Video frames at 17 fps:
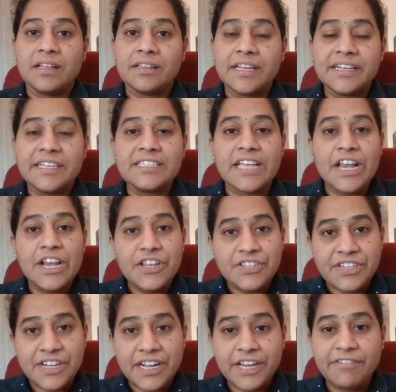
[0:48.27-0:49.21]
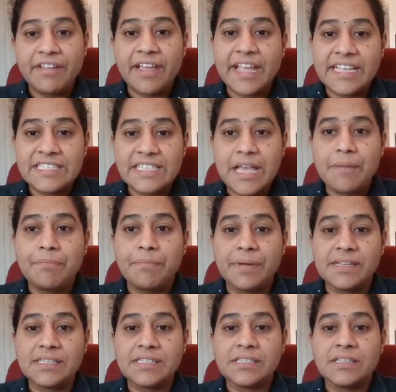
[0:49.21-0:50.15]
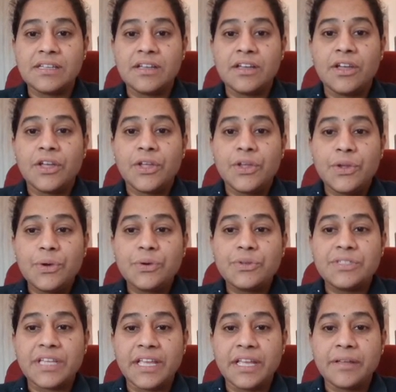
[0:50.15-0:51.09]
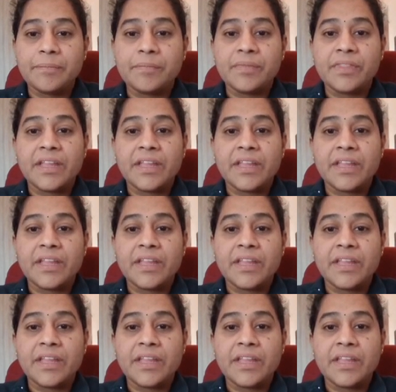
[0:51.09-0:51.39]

that is illustrative examples using